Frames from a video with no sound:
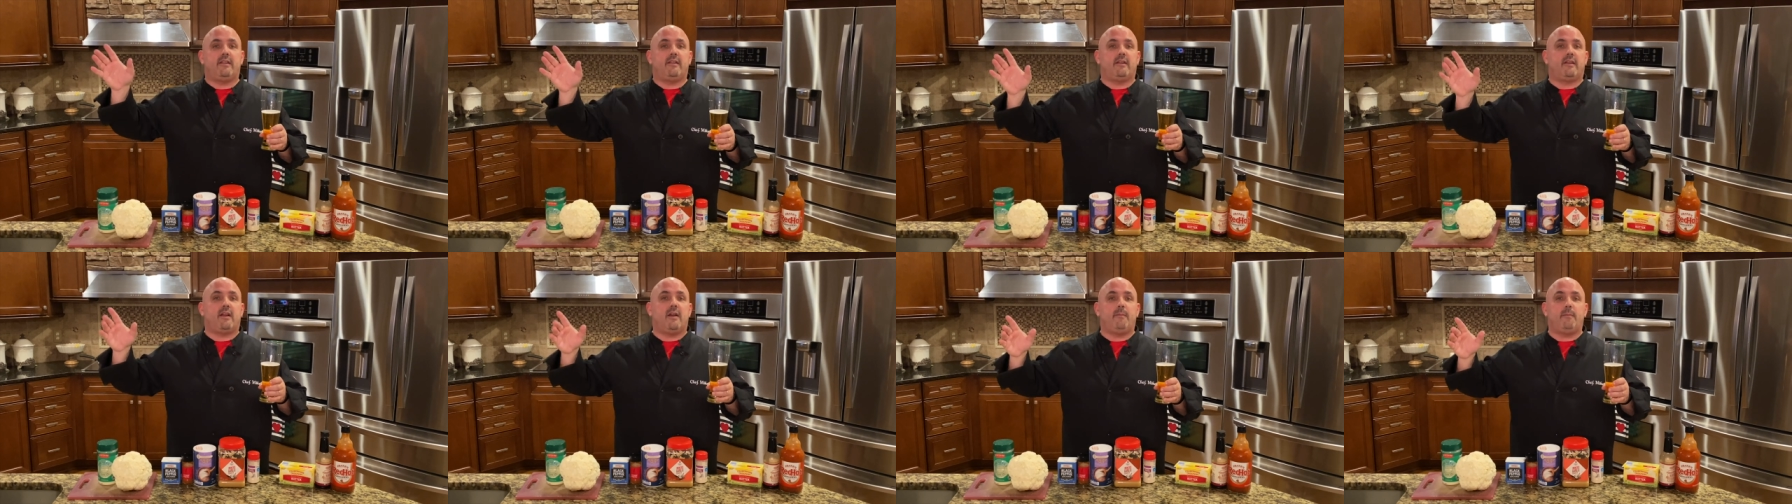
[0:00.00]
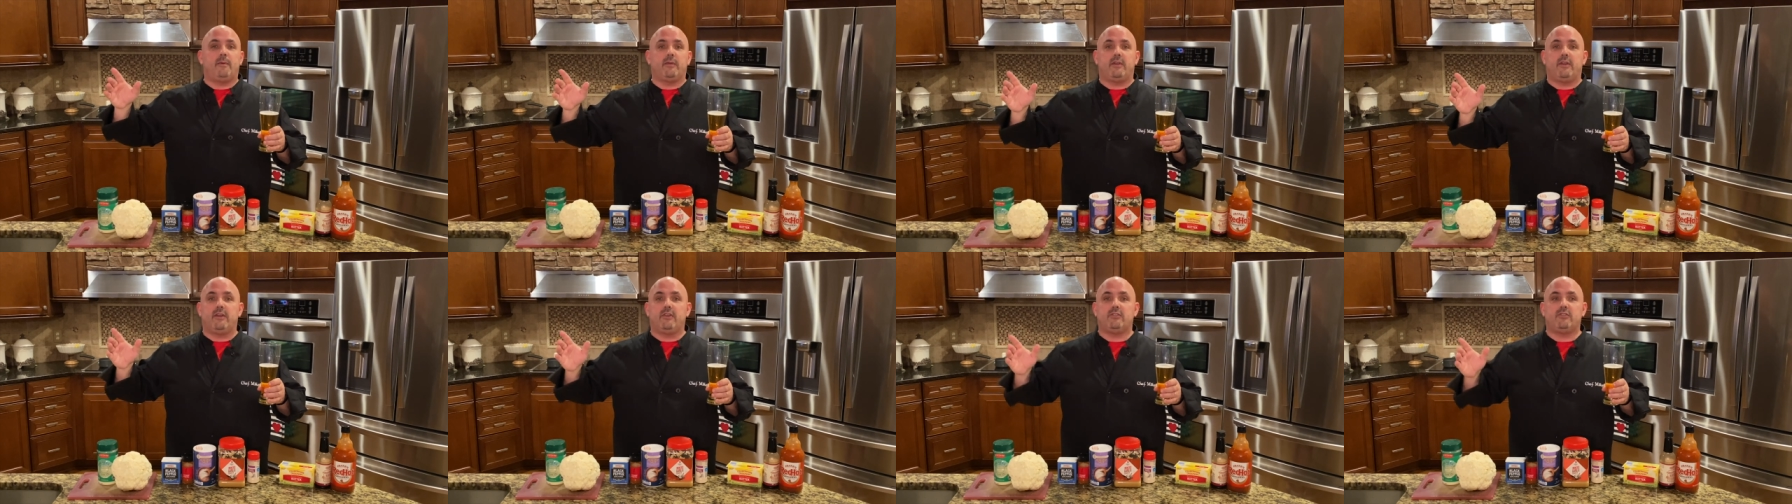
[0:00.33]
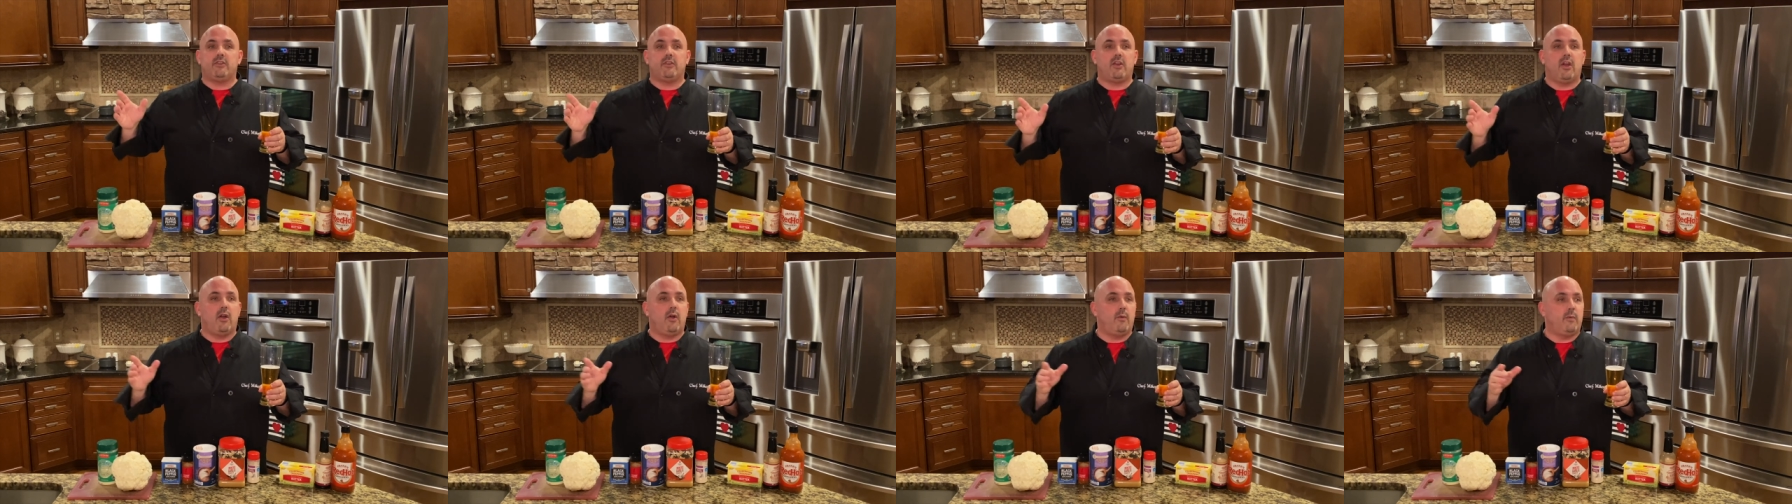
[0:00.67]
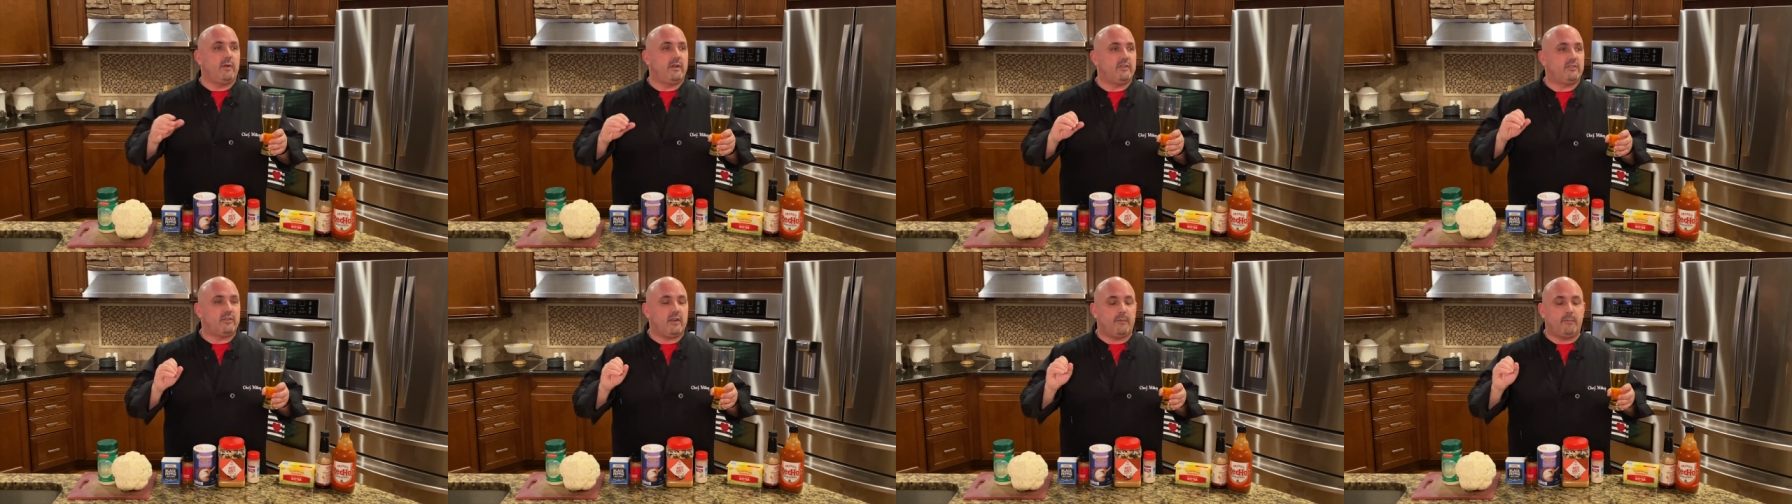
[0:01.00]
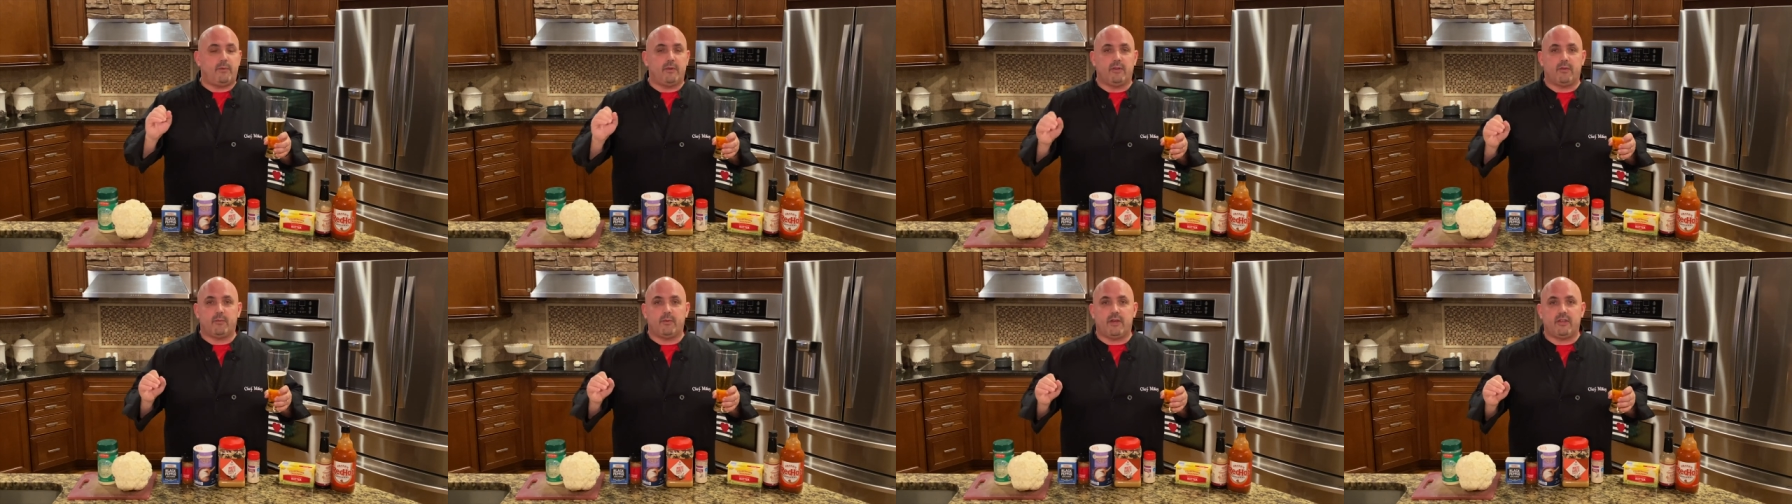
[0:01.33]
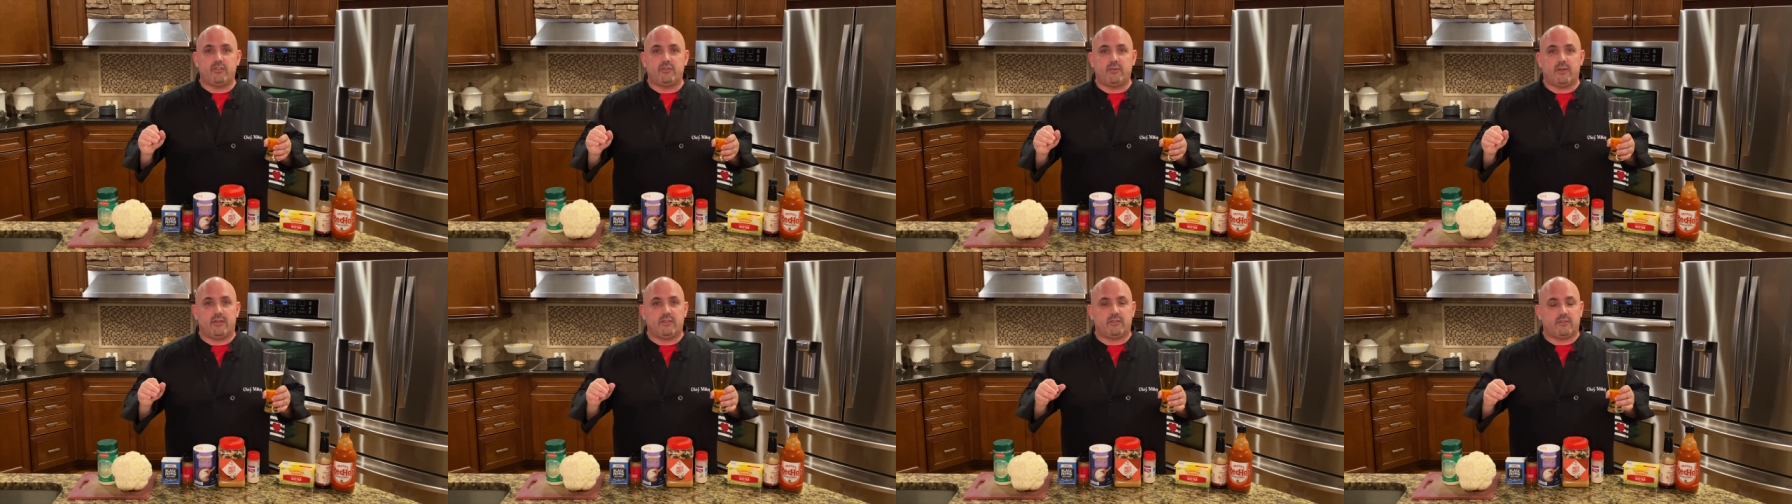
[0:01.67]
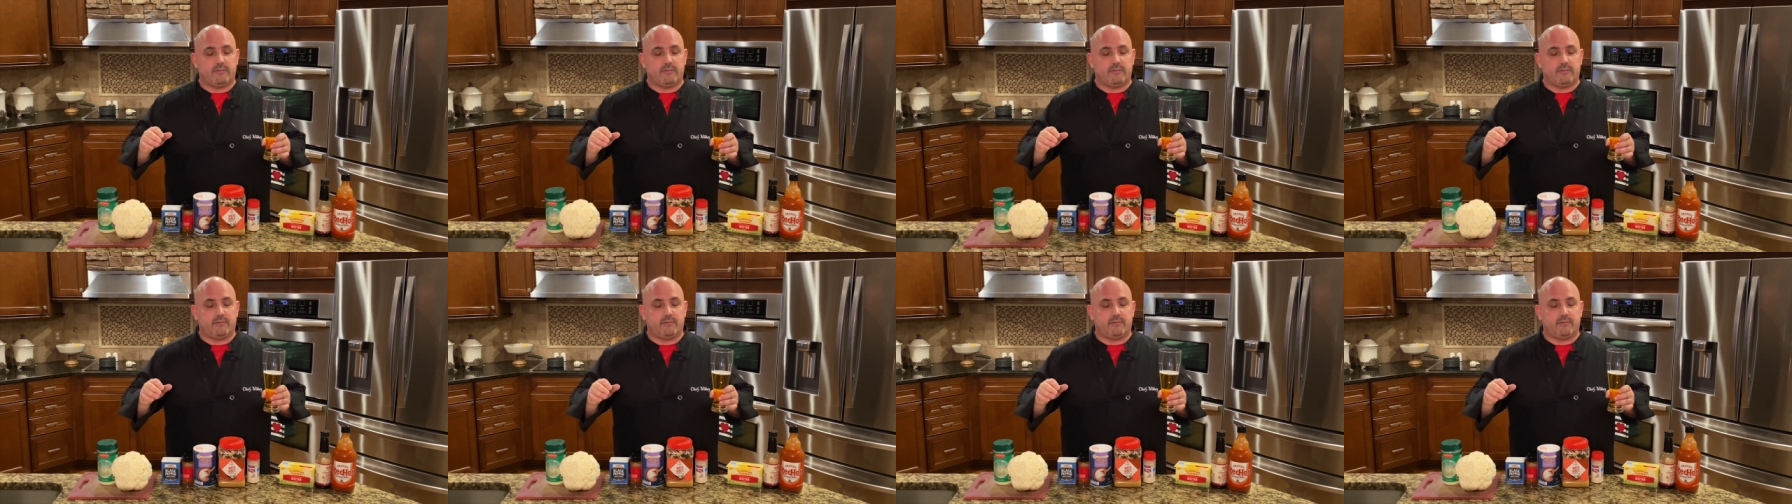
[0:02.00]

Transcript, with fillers: it a couple years ago when I started putting restaurants.